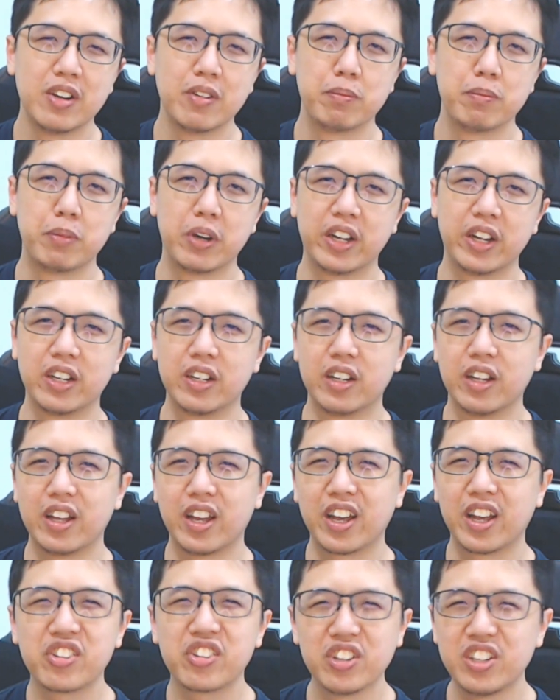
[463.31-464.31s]
But
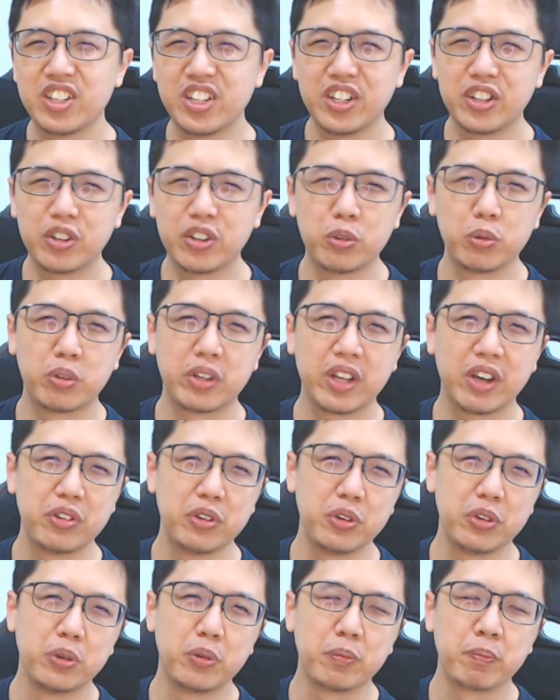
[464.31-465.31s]
actually, to tell
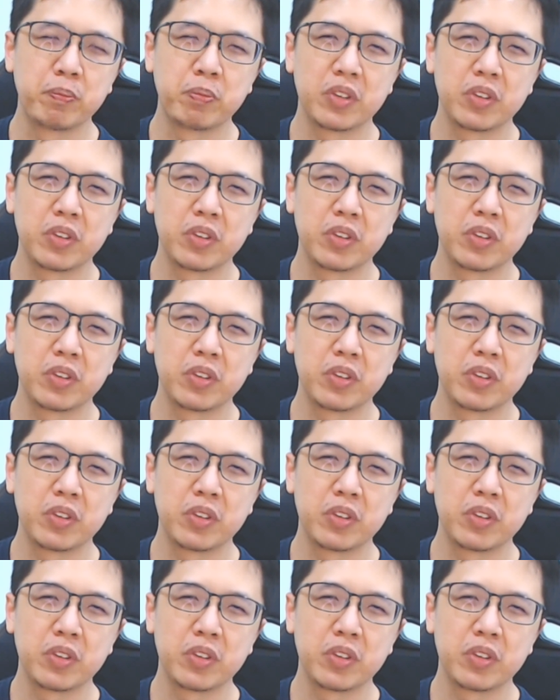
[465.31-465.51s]
you,